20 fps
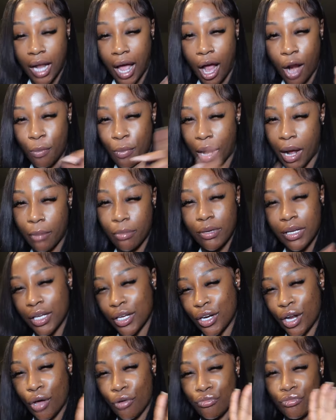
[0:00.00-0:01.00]
I'll probably,
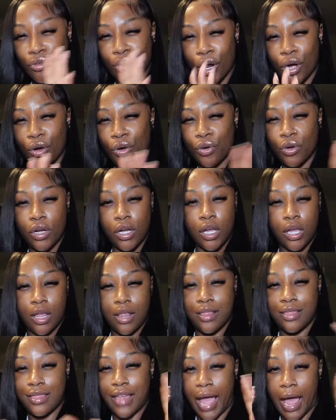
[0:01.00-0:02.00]
throw
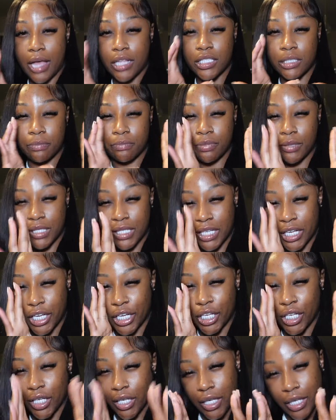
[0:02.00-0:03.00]
that
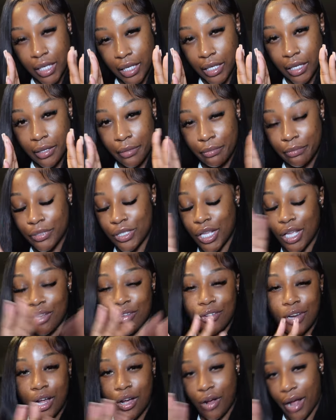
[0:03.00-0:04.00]
particular clip so
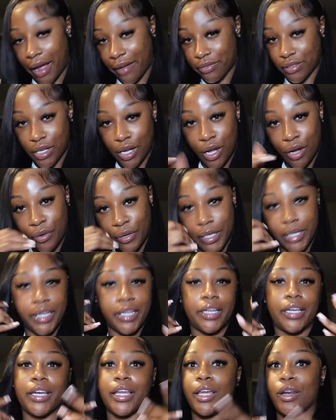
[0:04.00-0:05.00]
you don't have to go
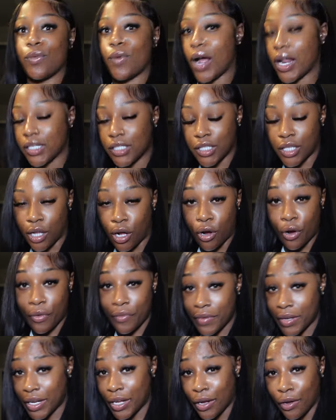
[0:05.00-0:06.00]
in and watch the whole
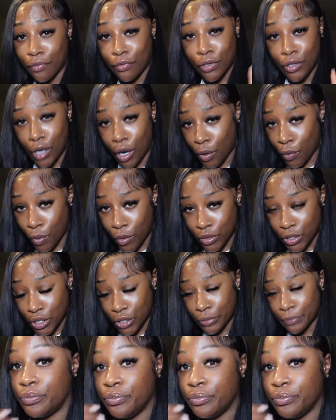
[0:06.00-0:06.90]
video if you don't want to.